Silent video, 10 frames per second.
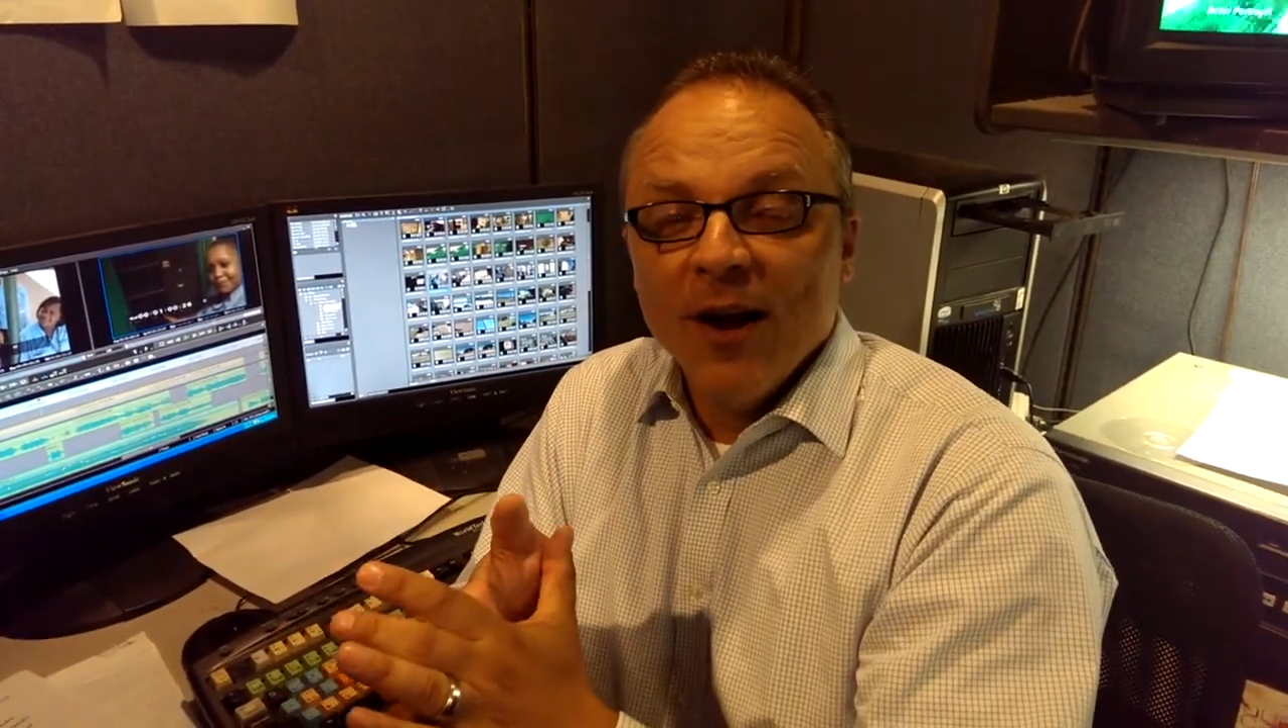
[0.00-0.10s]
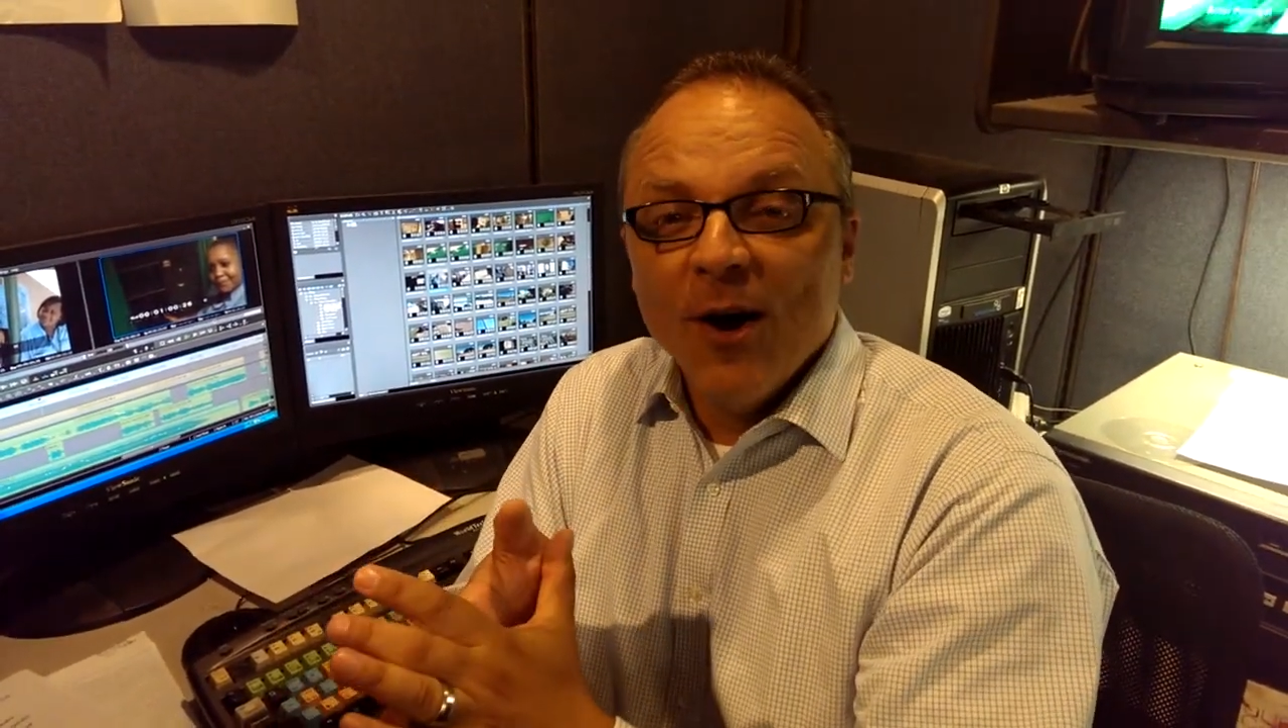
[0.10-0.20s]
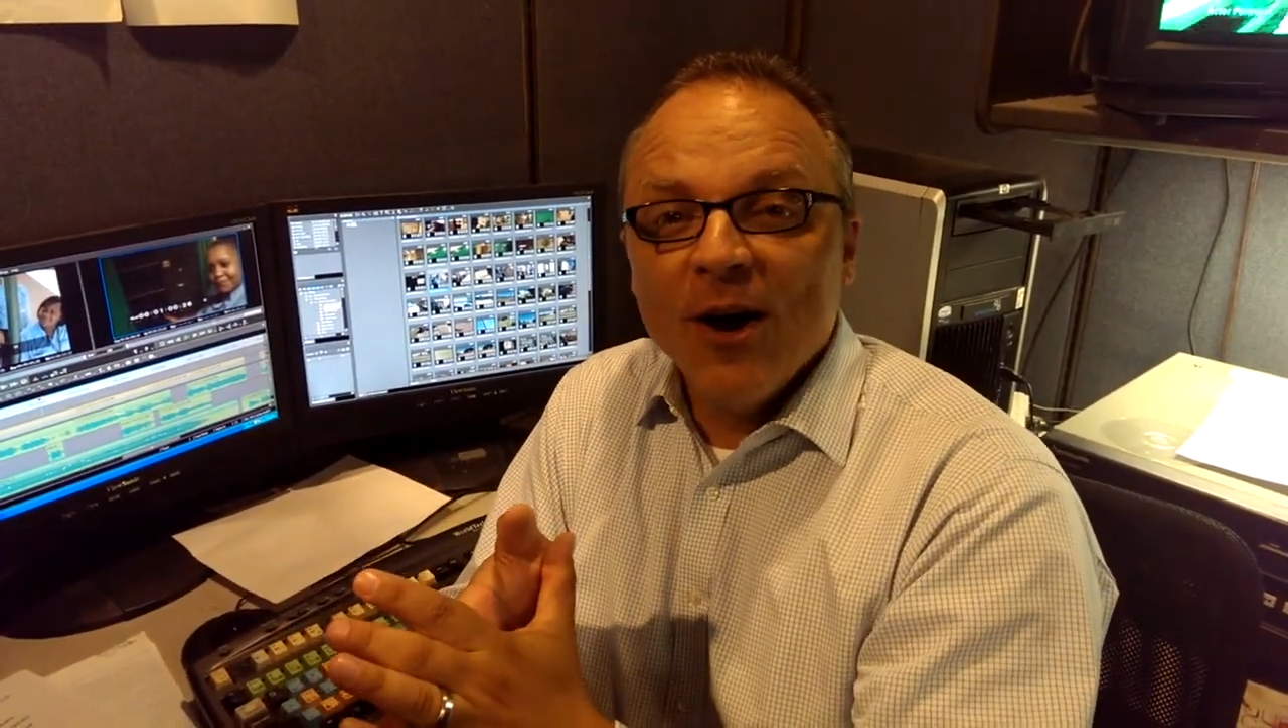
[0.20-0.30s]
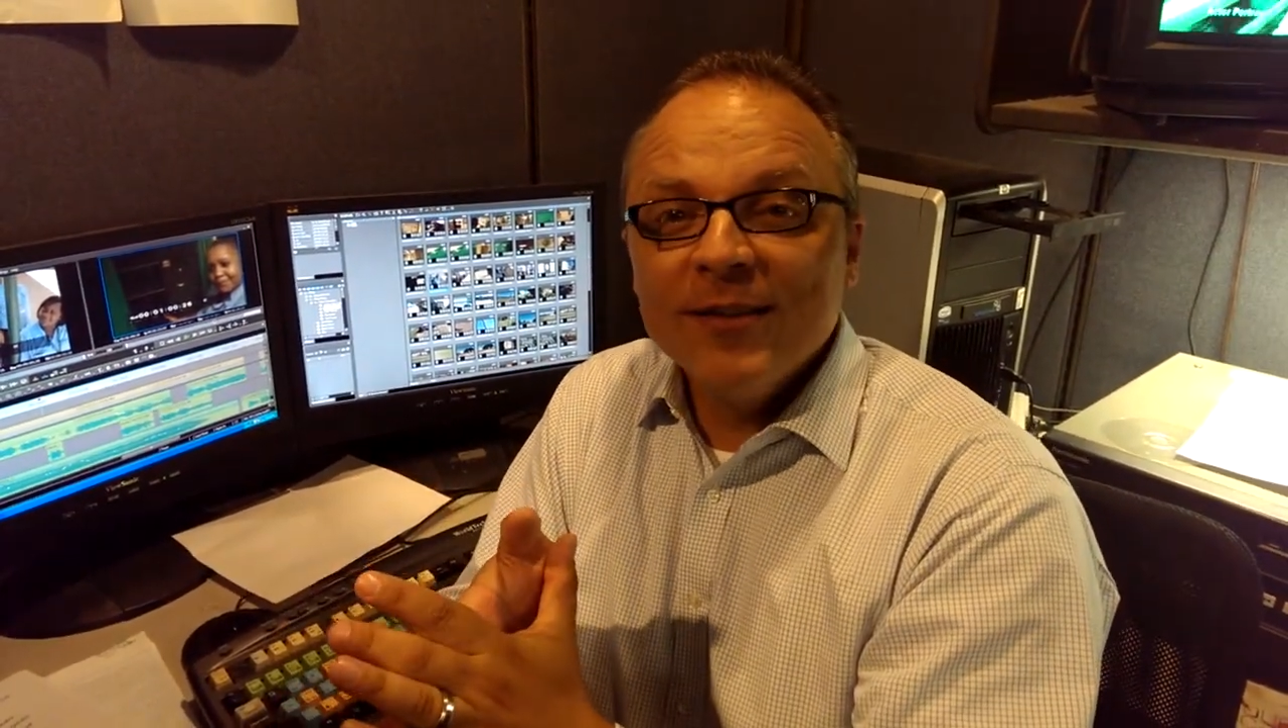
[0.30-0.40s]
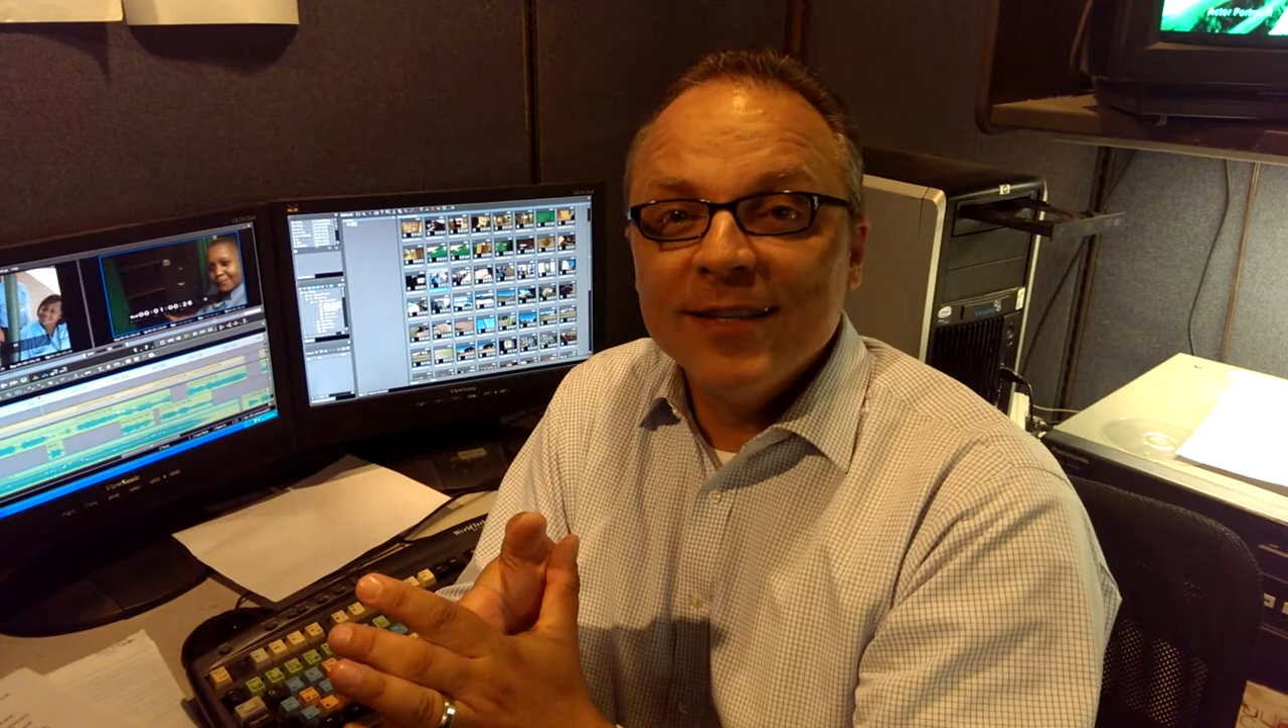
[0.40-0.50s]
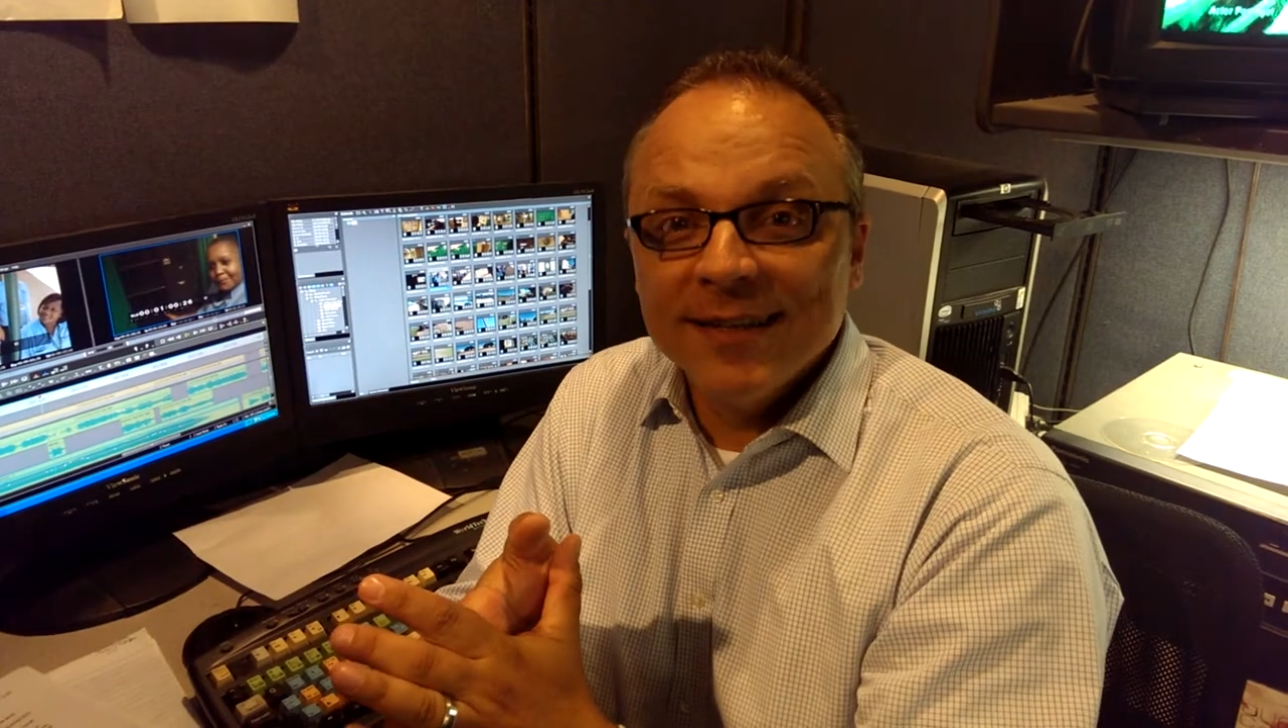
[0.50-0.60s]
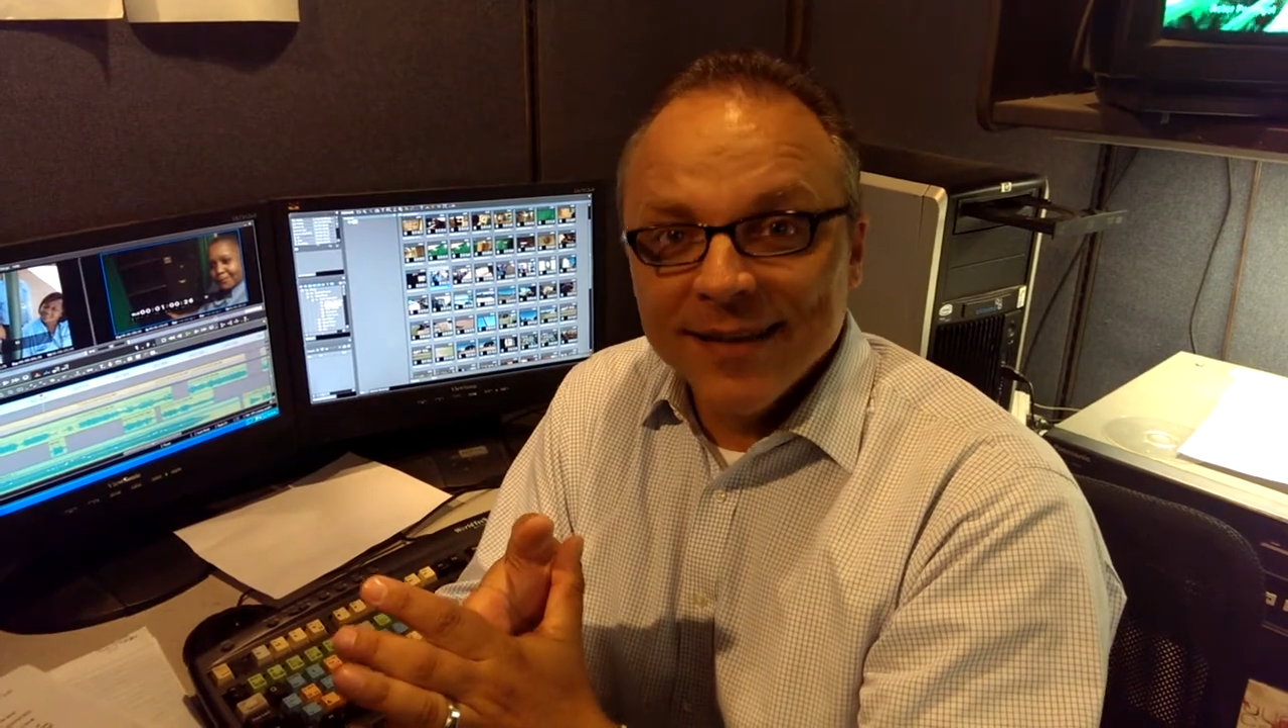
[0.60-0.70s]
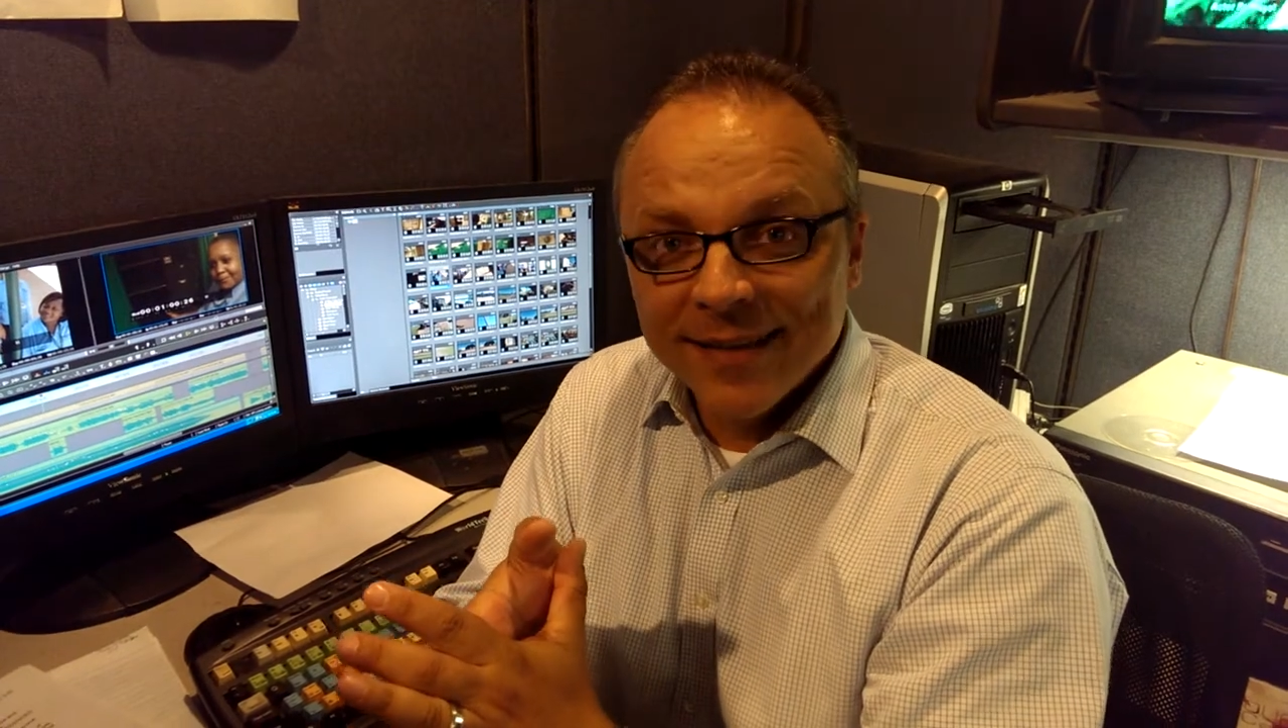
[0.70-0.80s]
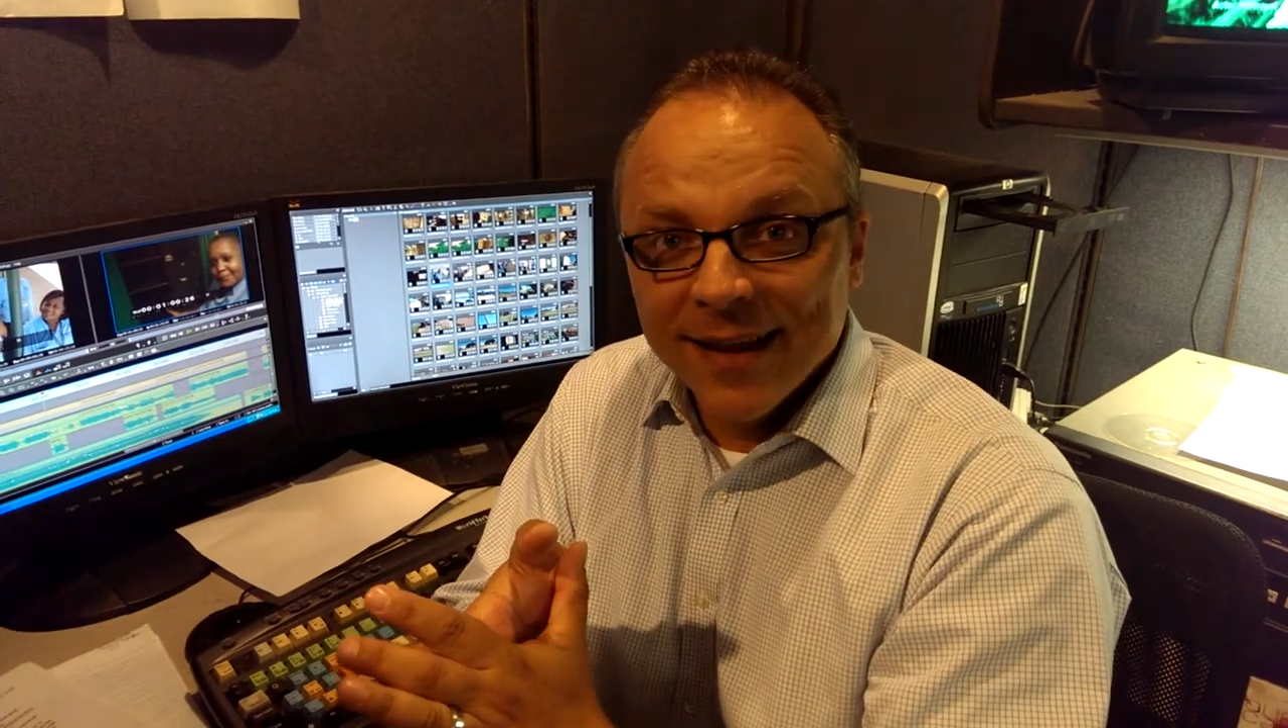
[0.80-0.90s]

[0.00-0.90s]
Haunted